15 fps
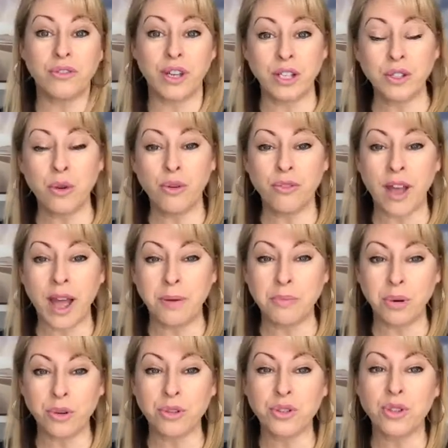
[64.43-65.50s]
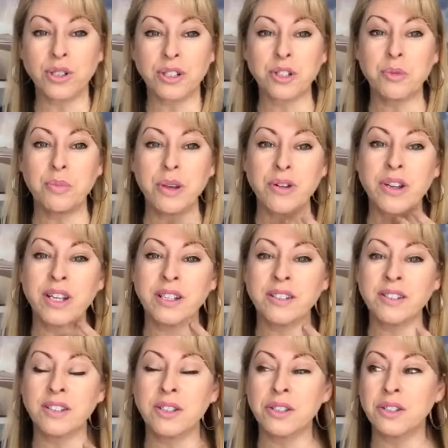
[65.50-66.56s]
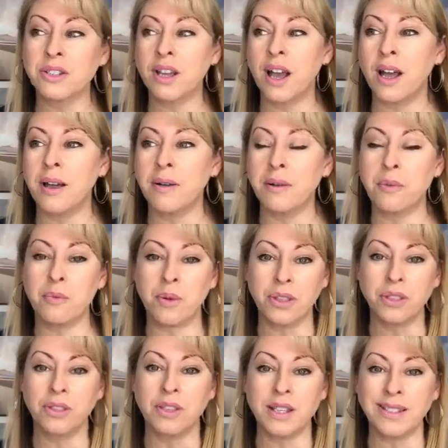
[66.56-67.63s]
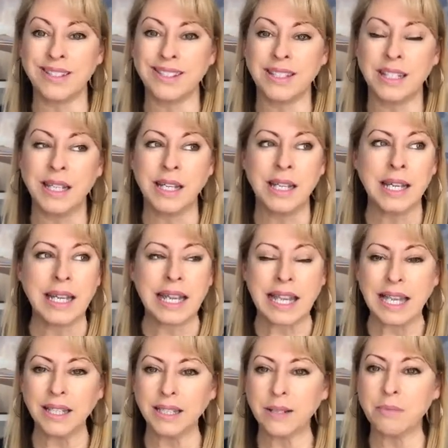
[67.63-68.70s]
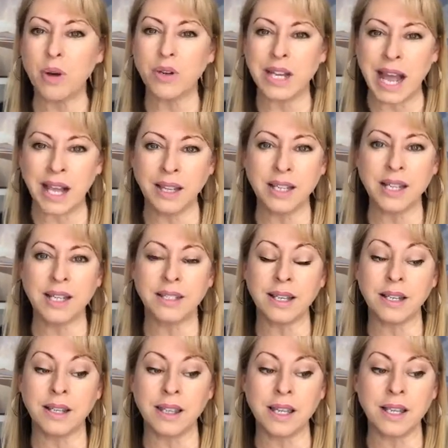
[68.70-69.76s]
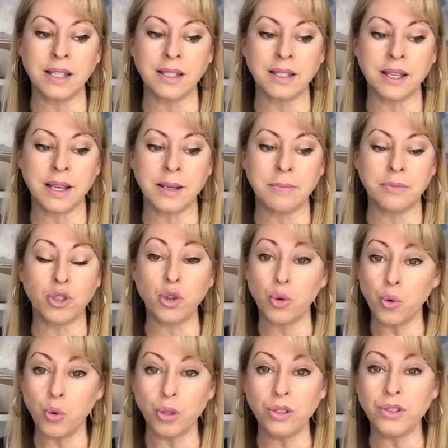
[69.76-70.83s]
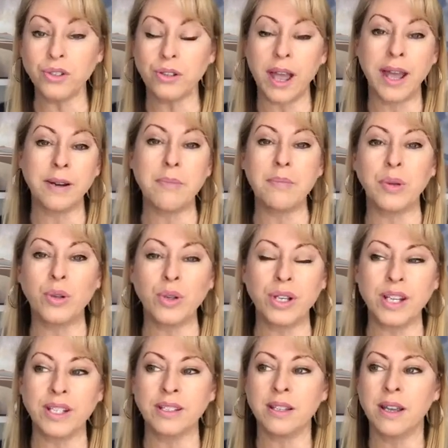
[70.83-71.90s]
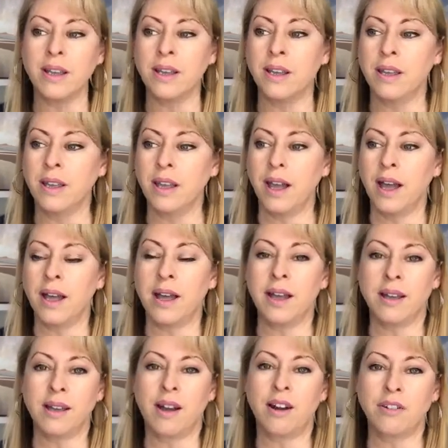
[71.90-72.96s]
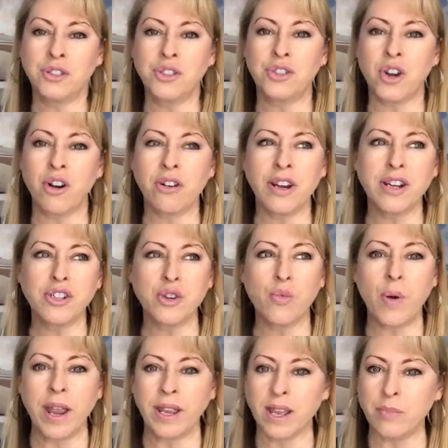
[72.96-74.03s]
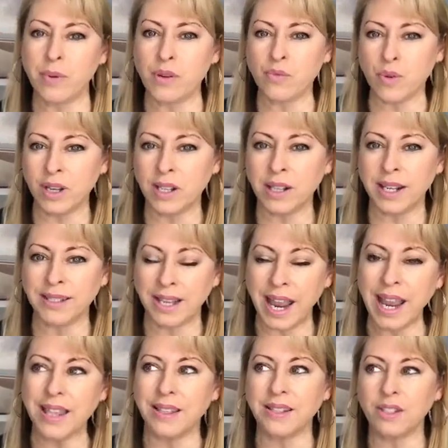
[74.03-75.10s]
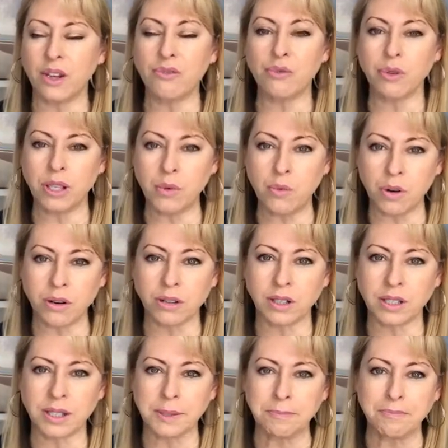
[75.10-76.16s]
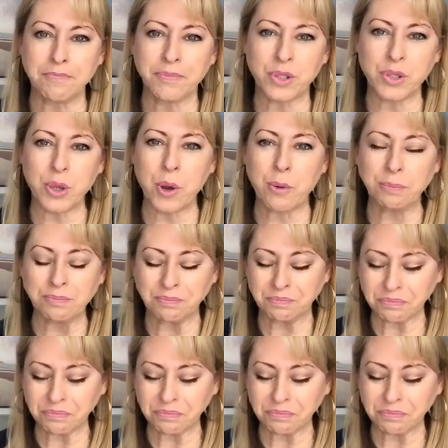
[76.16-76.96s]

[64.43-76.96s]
of us who have had personal experiences with these healing modalities and these tools and abilities are starting to wake up and realize, hey, this stuff really works. So